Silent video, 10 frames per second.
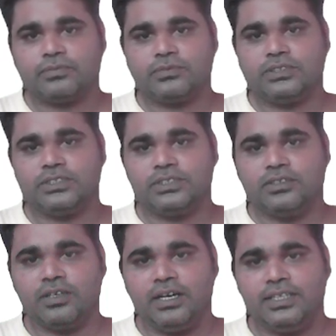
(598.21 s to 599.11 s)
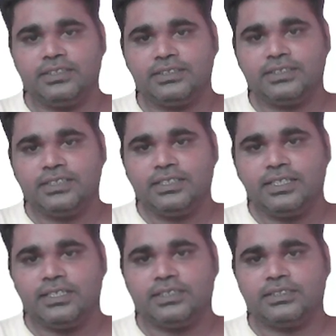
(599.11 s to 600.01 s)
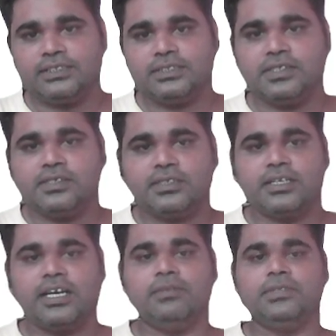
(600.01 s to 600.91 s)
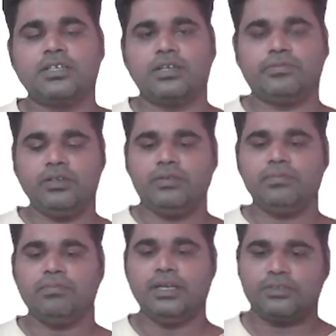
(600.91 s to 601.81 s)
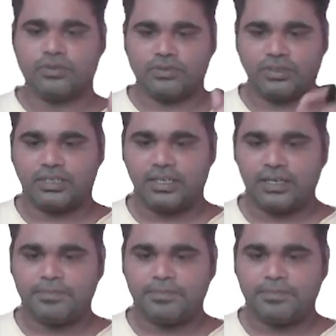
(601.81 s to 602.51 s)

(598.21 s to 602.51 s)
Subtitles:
This is the length and this is the diameter of the mitochondria.